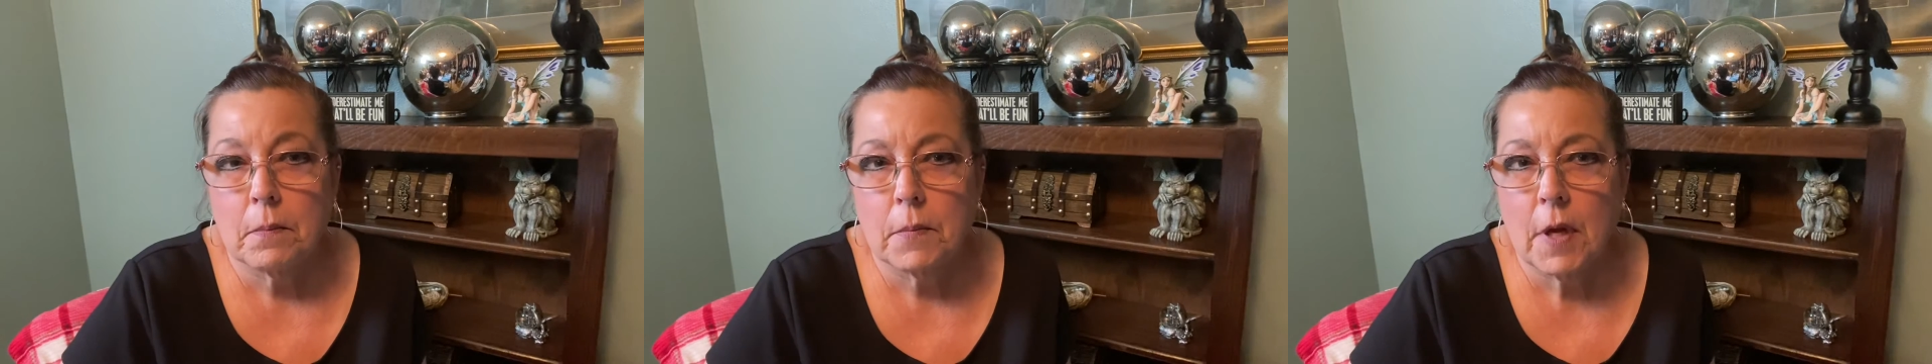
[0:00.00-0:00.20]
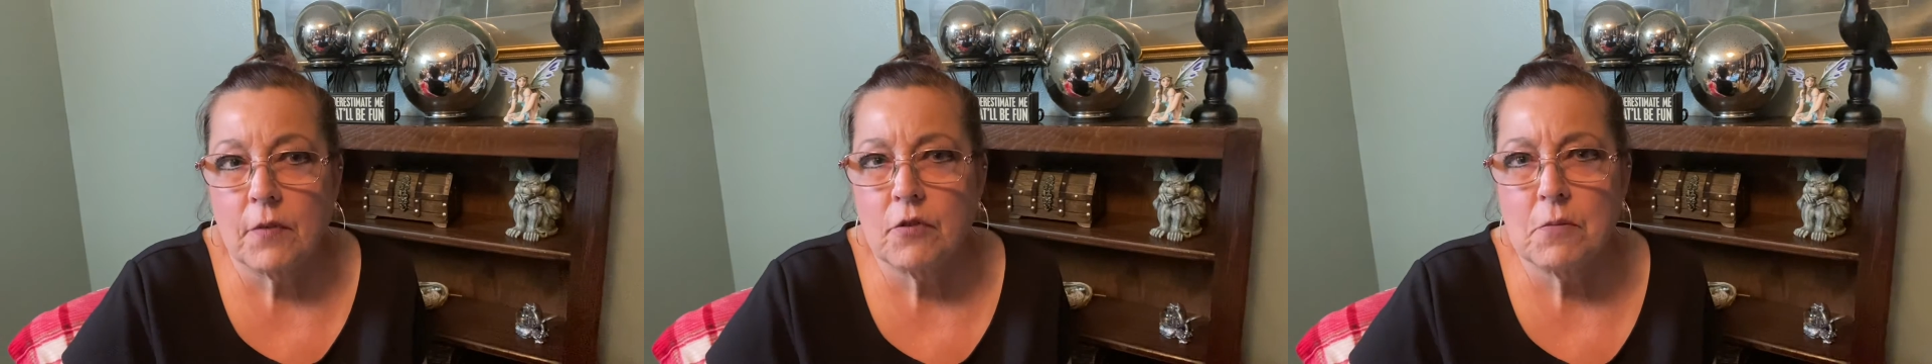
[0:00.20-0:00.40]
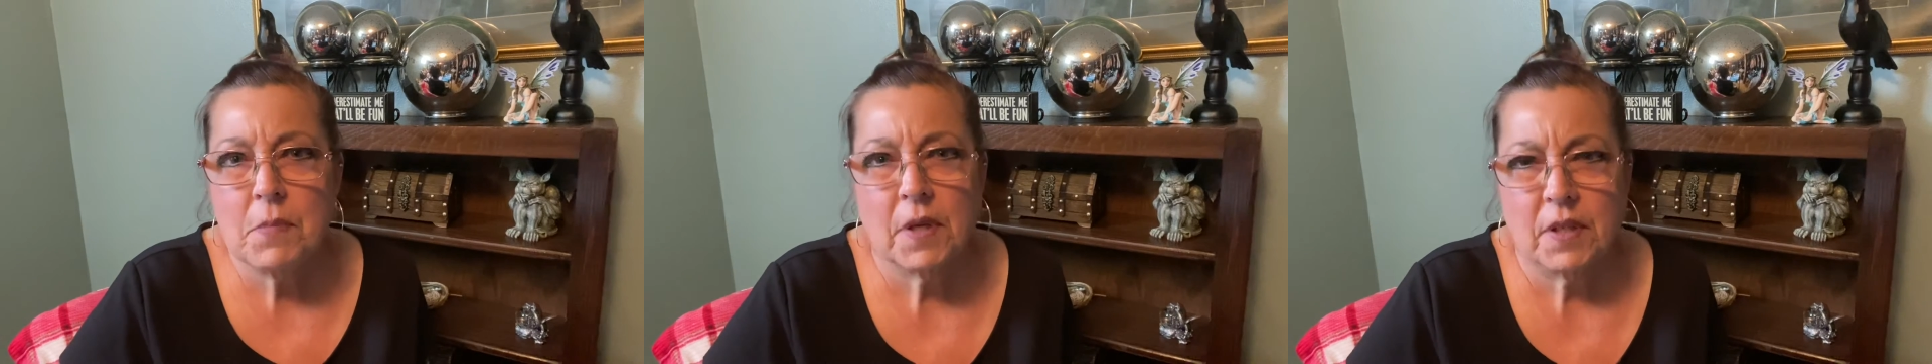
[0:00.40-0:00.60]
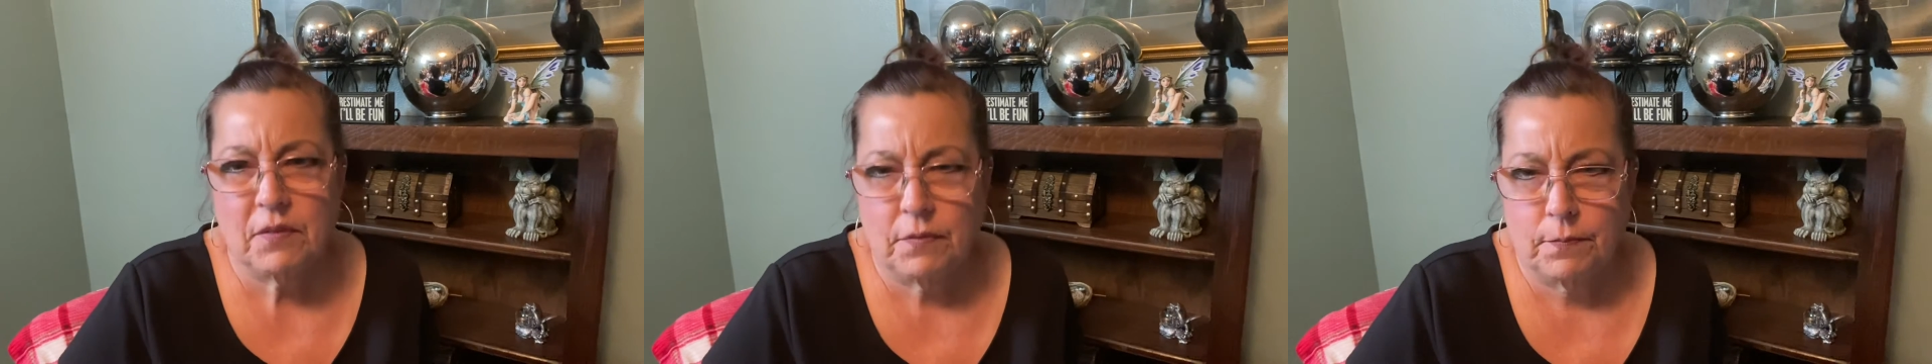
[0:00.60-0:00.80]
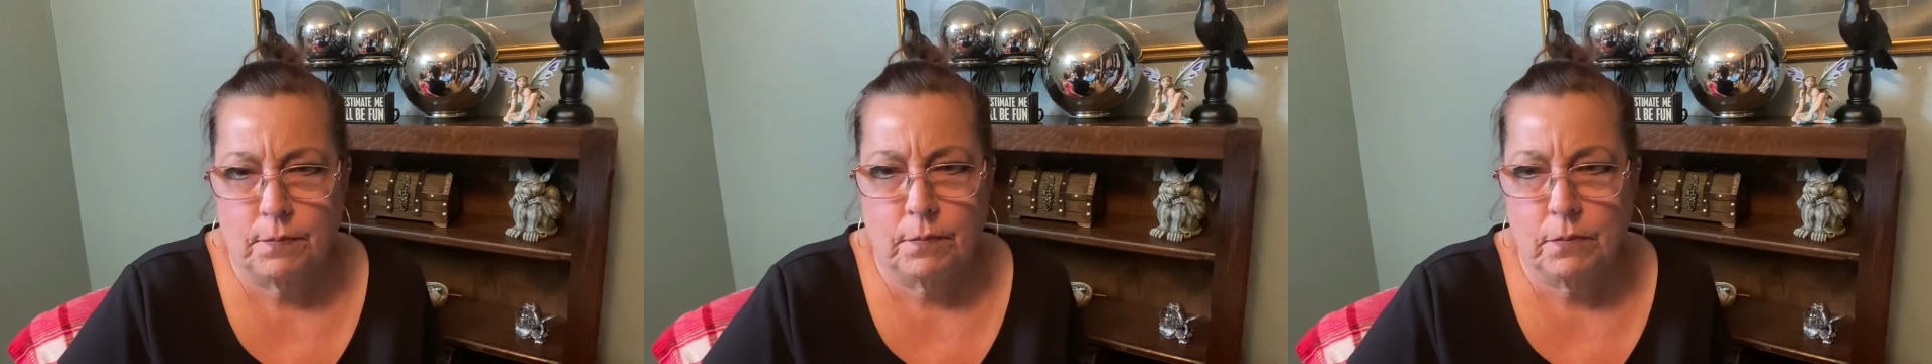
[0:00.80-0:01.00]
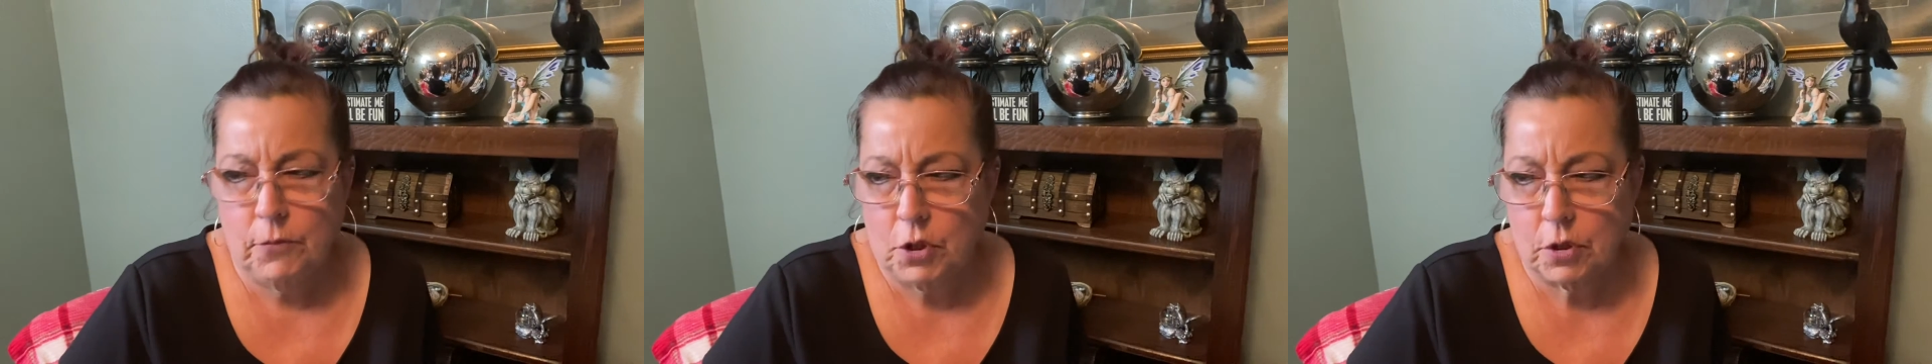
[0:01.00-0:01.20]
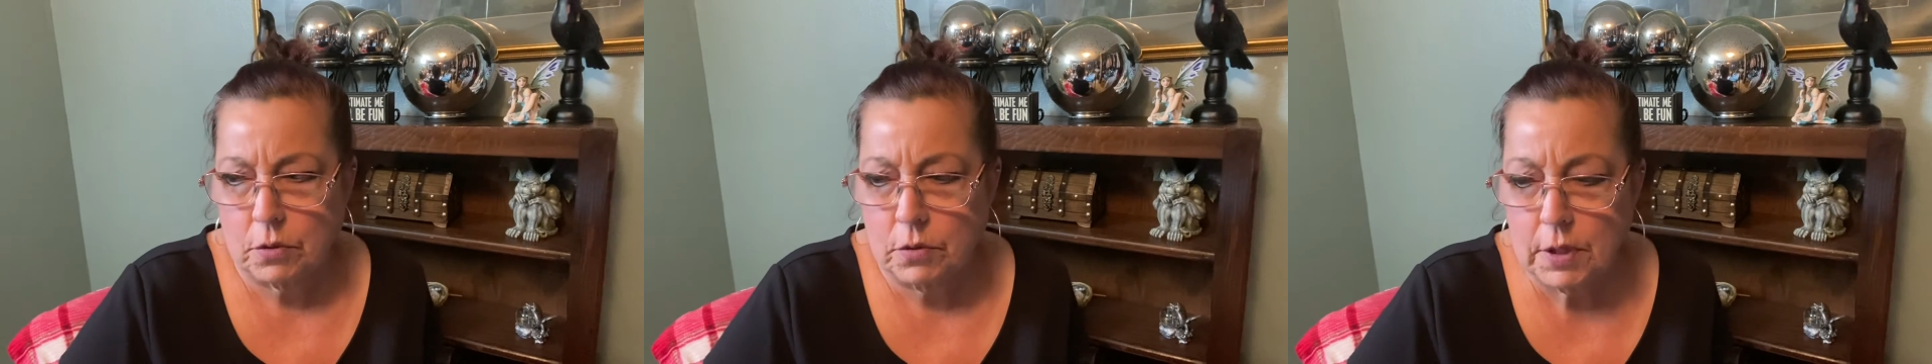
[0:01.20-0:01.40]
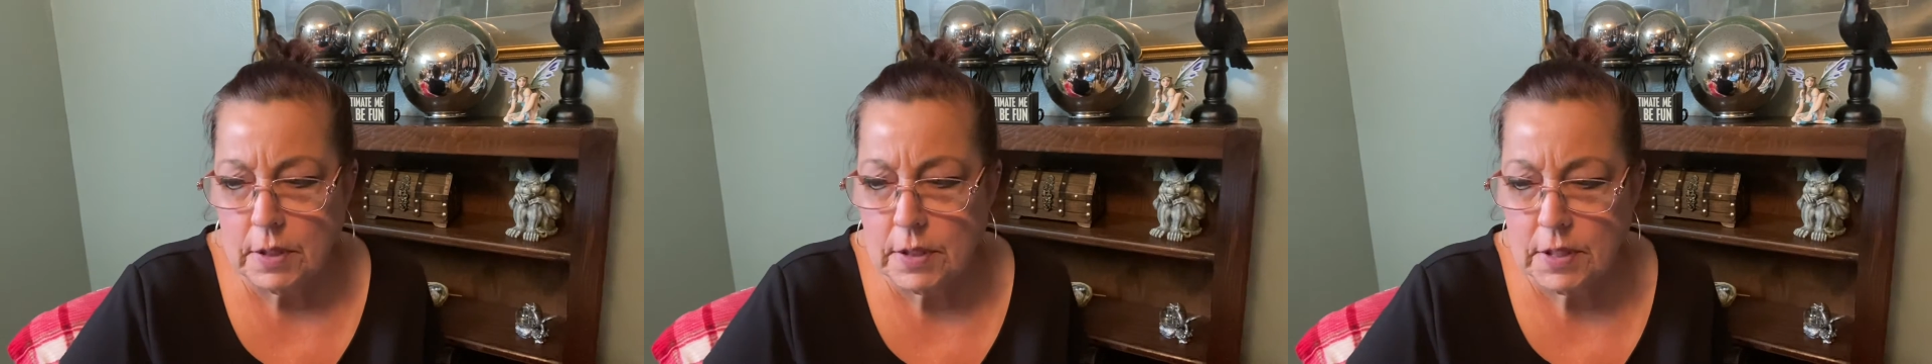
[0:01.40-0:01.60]
Everybody,
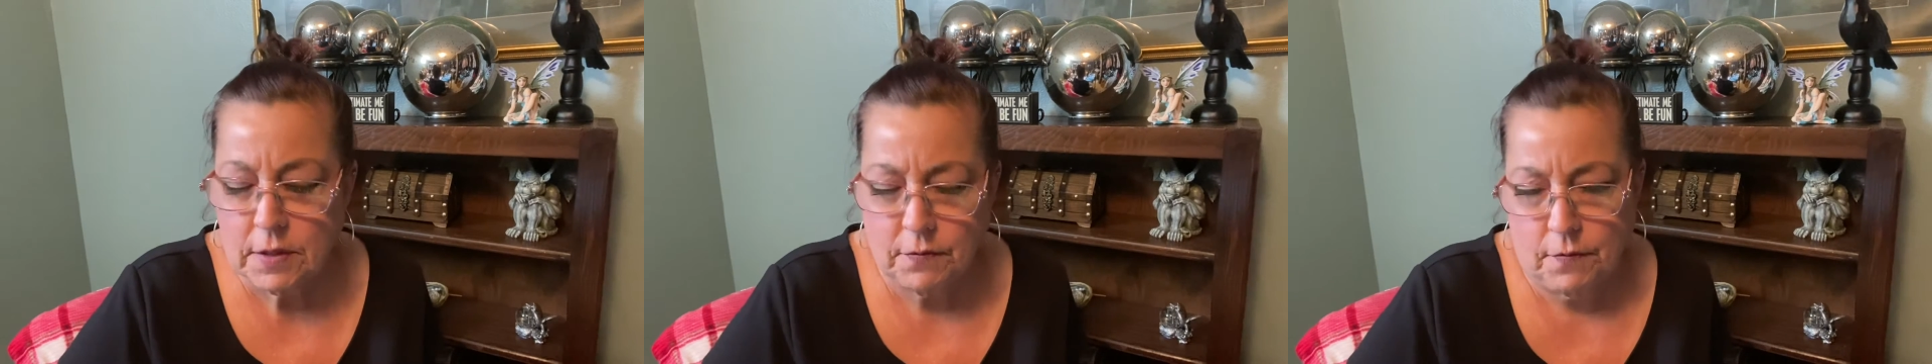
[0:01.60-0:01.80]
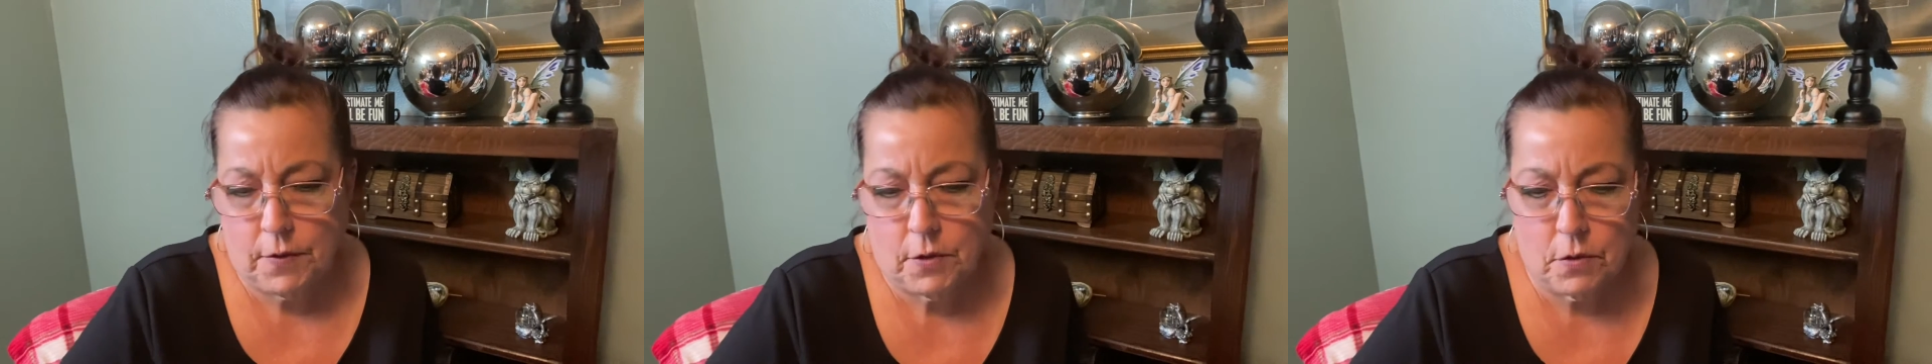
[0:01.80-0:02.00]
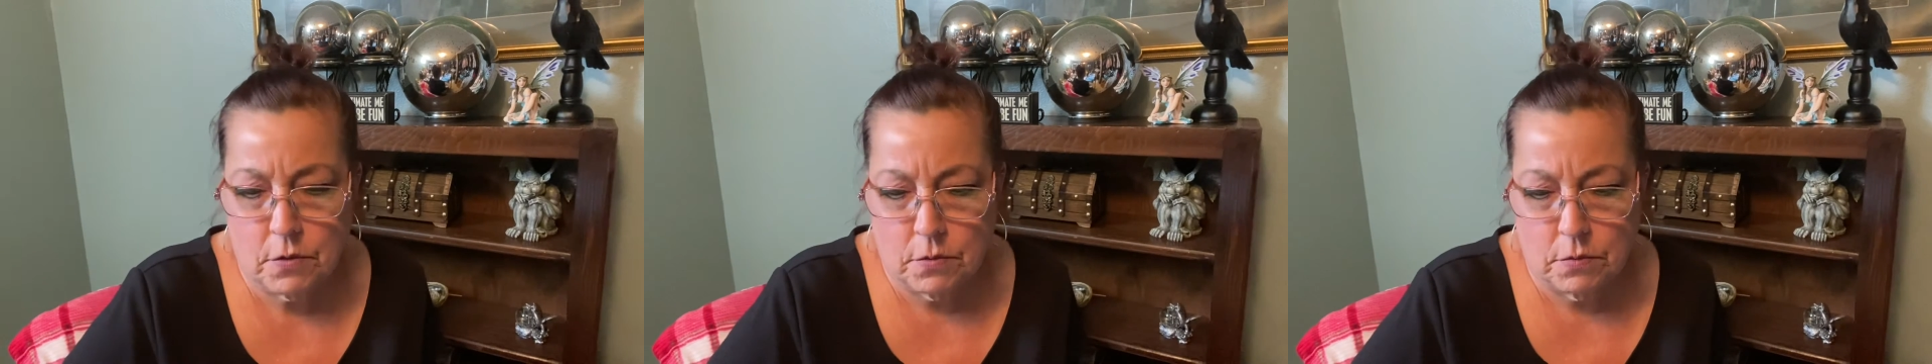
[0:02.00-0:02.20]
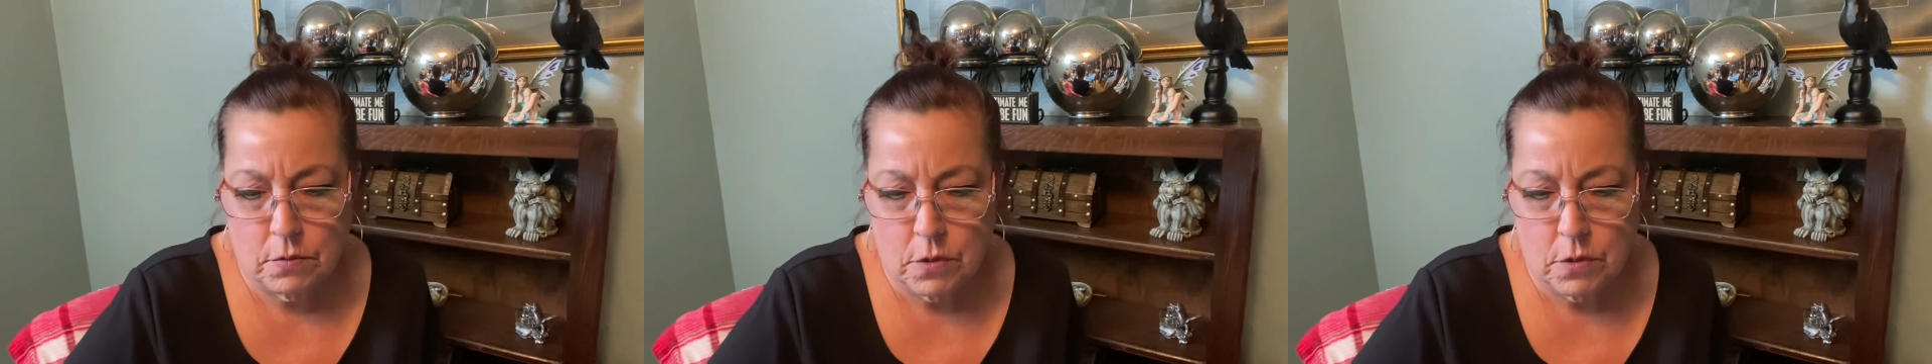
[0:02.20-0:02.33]
needs to feel